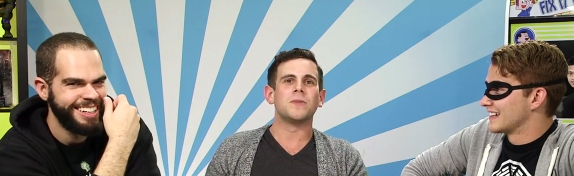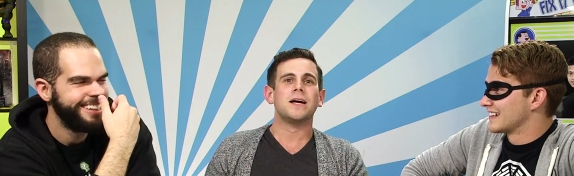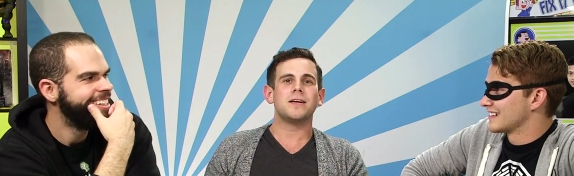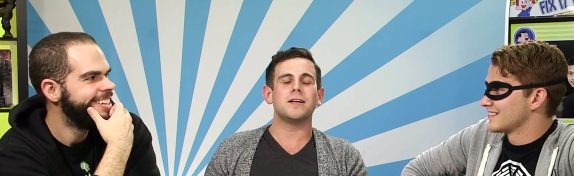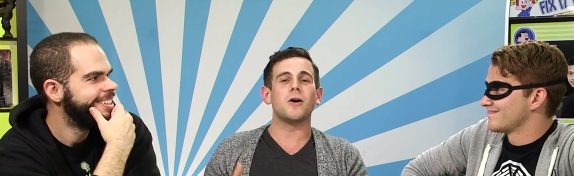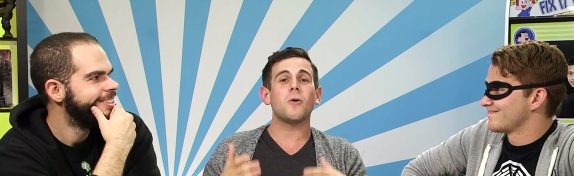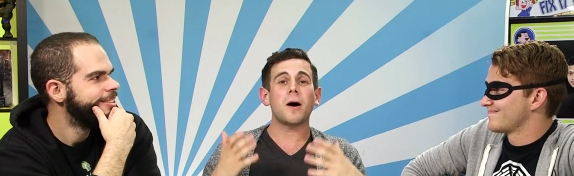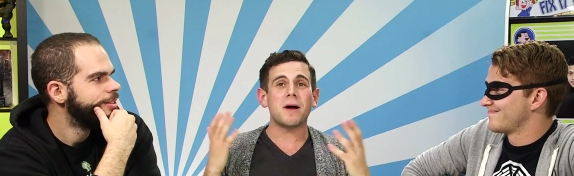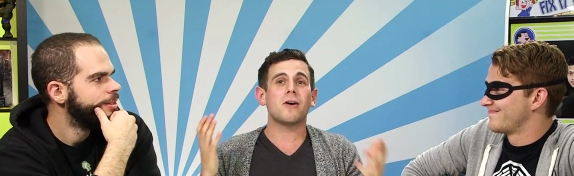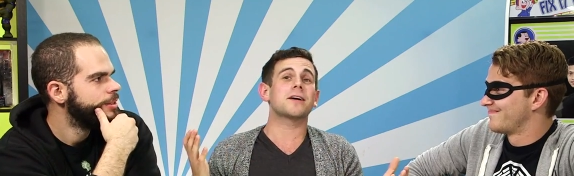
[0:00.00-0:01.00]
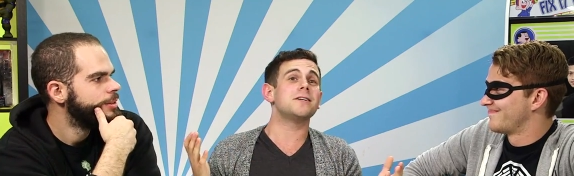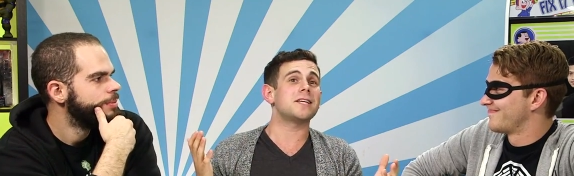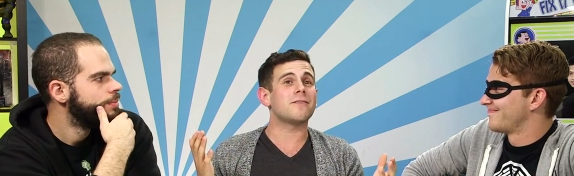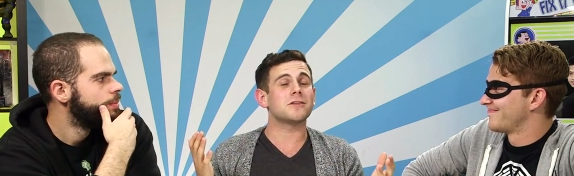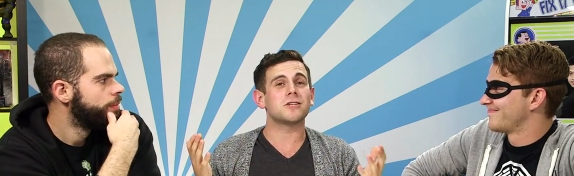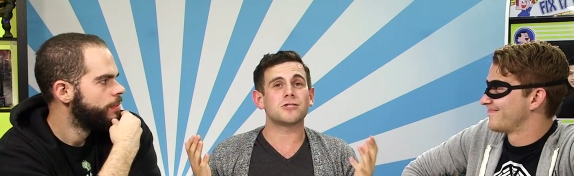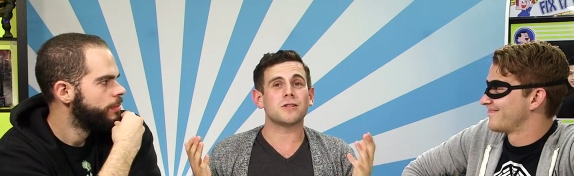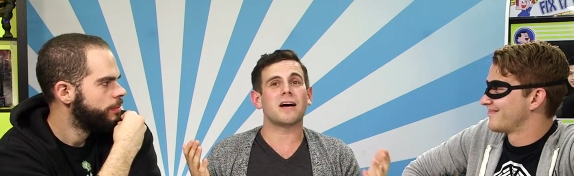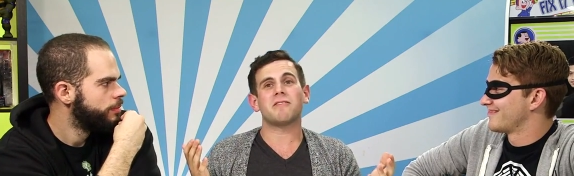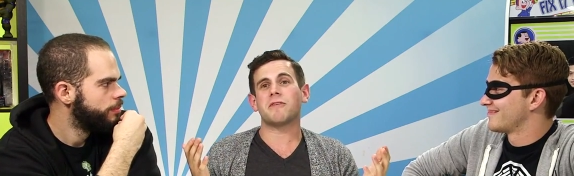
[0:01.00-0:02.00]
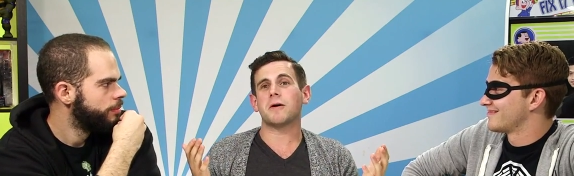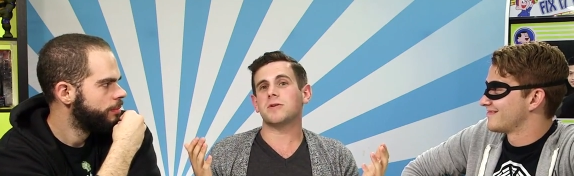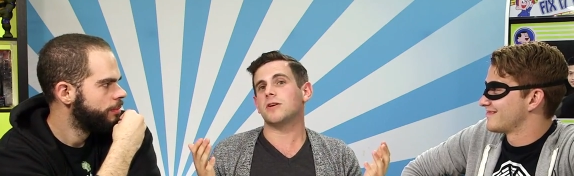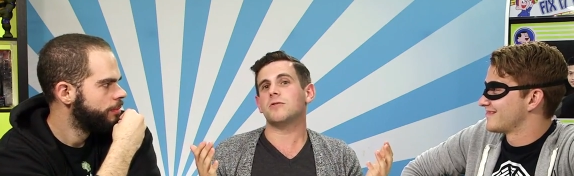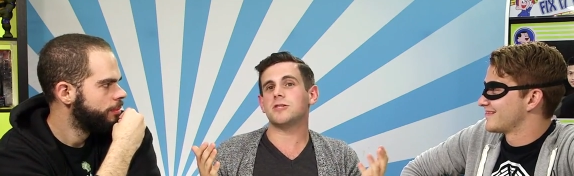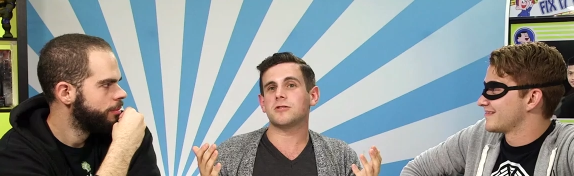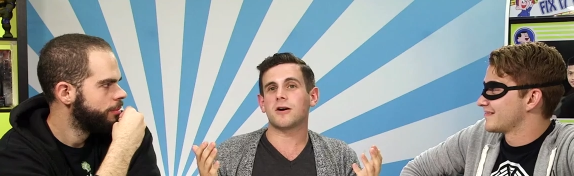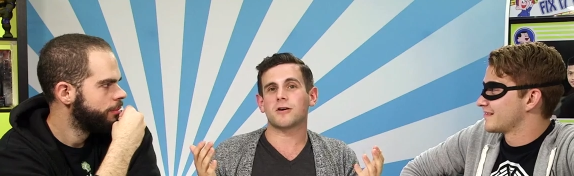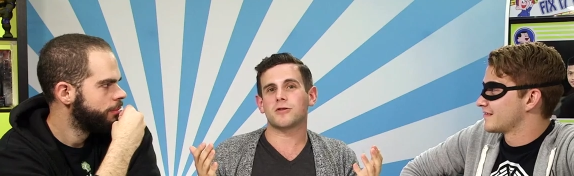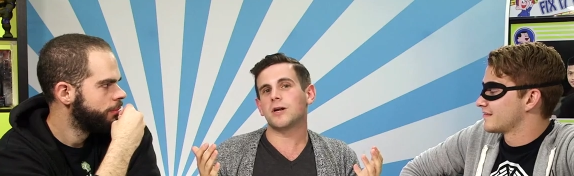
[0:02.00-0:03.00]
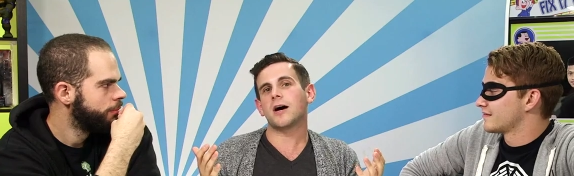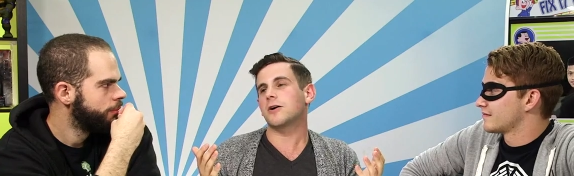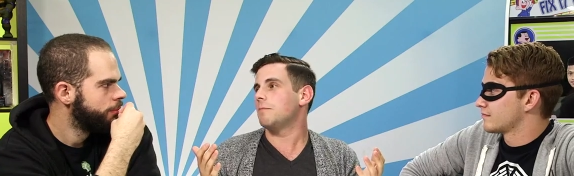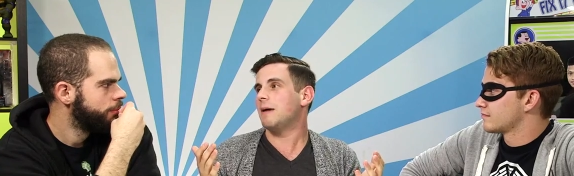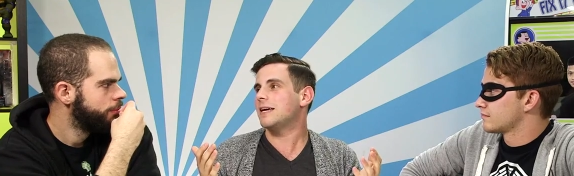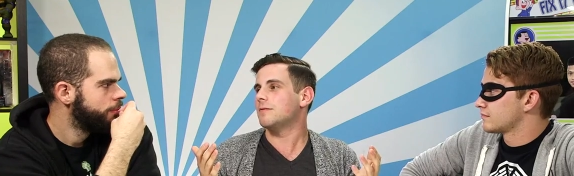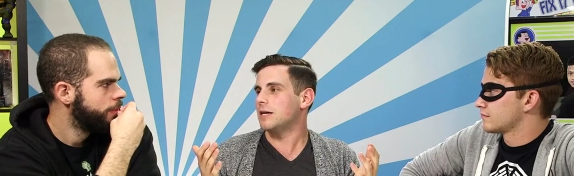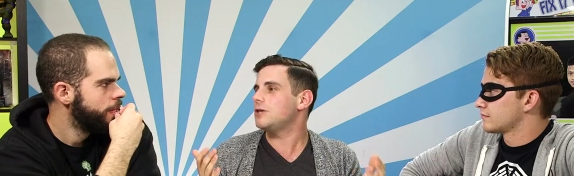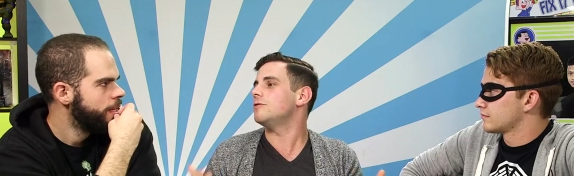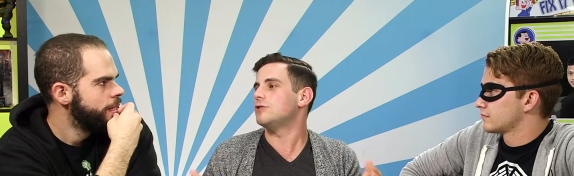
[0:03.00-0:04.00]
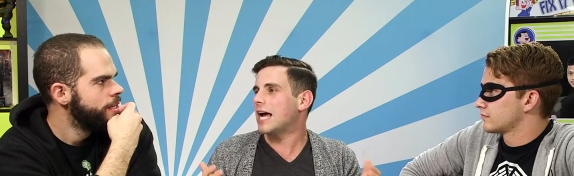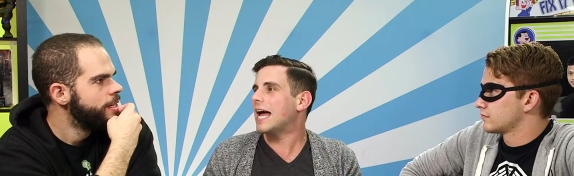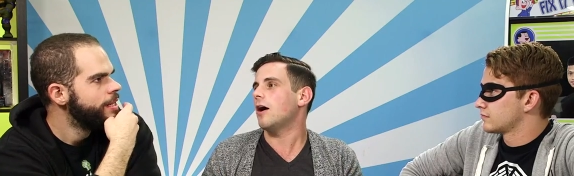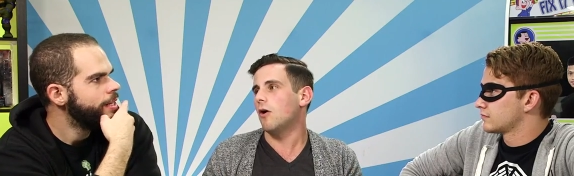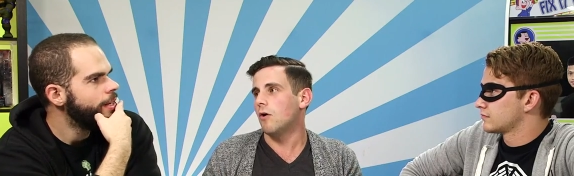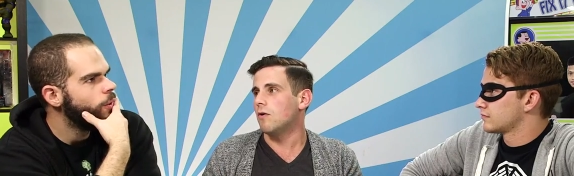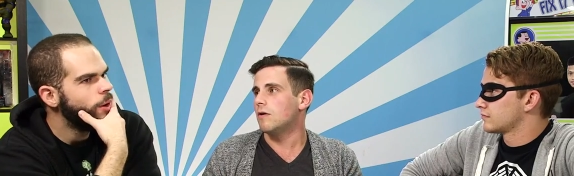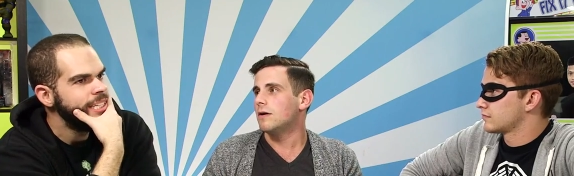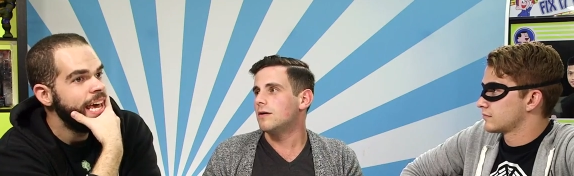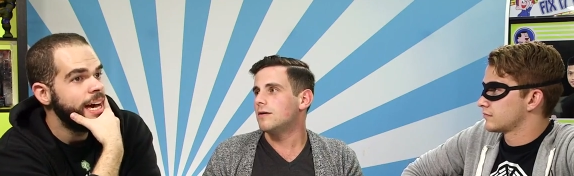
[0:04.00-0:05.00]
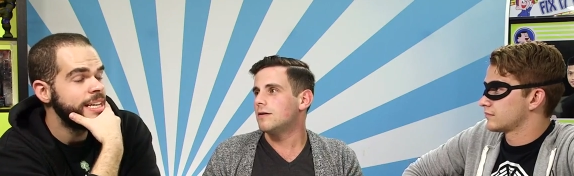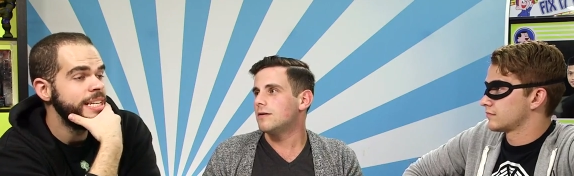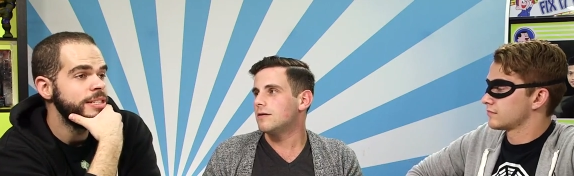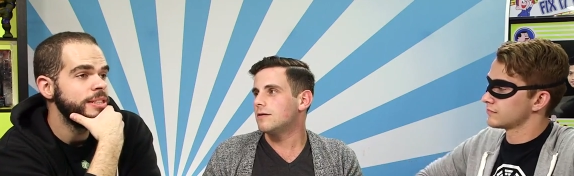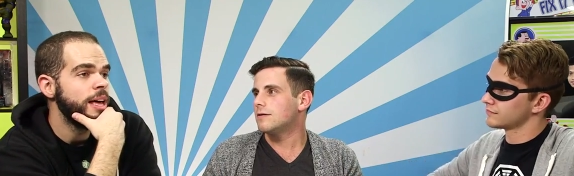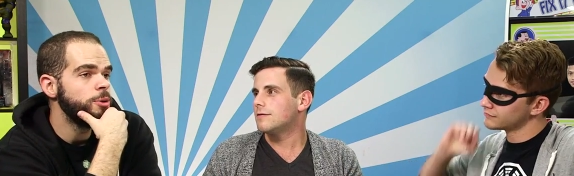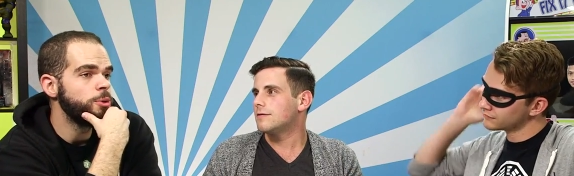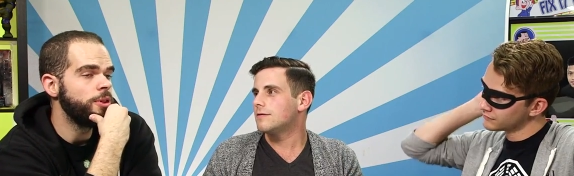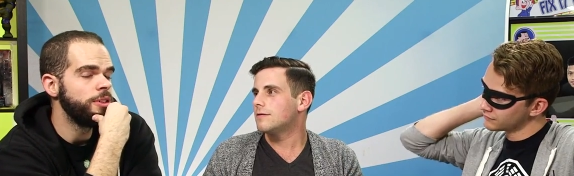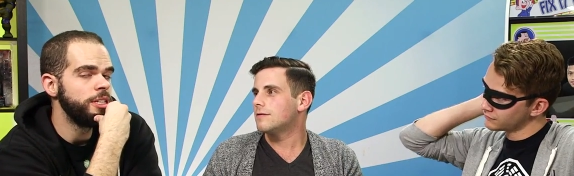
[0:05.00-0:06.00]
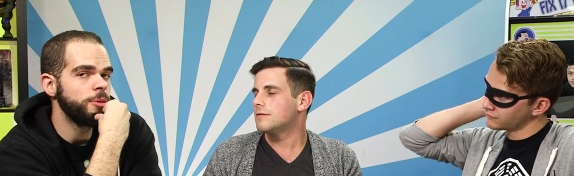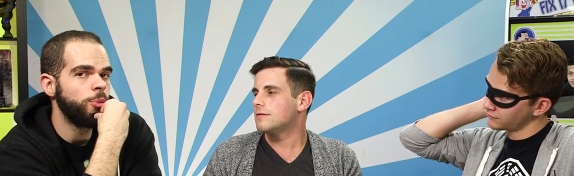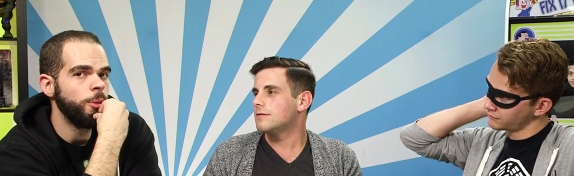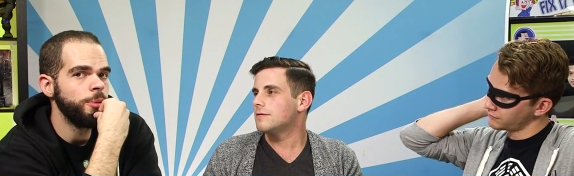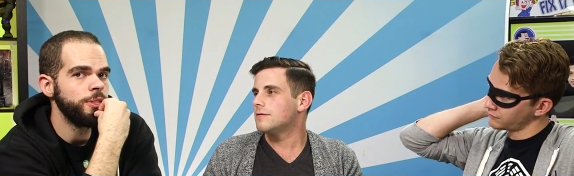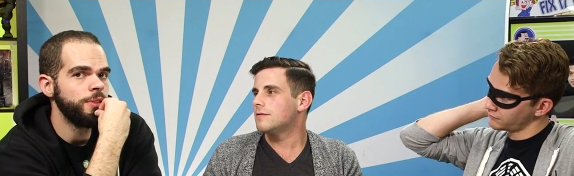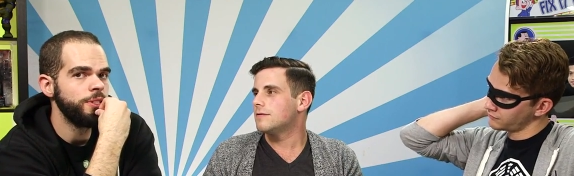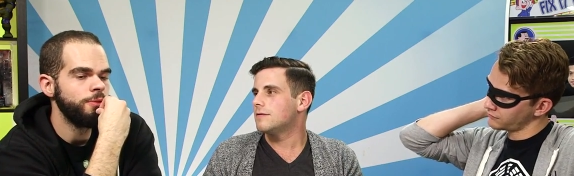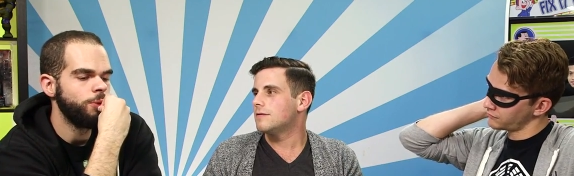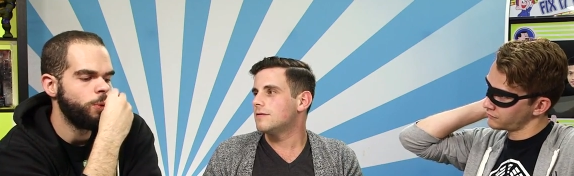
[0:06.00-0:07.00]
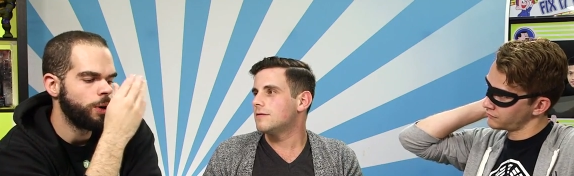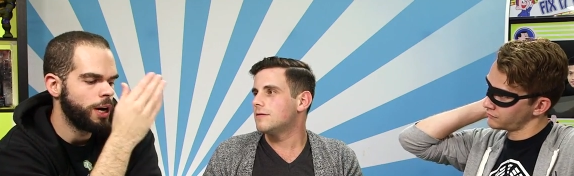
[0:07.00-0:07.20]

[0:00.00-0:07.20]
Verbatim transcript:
Speaker 1: yeah. You know, America is having such a love affair with Tony Stark; they're not going to make him a huge a-hole. Well,
Speaker 2: yeah, because that was one of the disappointments of the Civil War